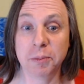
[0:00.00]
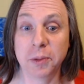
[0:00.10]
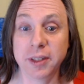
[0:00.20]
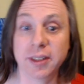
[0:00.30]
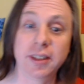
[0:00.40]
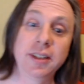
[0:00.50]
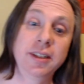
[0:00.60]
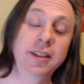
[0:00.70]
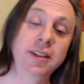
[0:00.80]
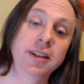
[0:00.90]

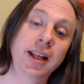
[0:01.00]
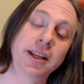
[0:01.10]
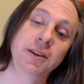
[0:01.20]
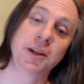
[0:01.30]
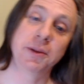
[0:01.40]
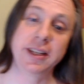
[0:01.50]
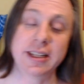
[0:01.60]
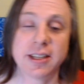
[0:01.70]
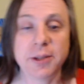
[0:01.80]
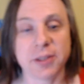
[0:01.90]
will let you know what you need to do.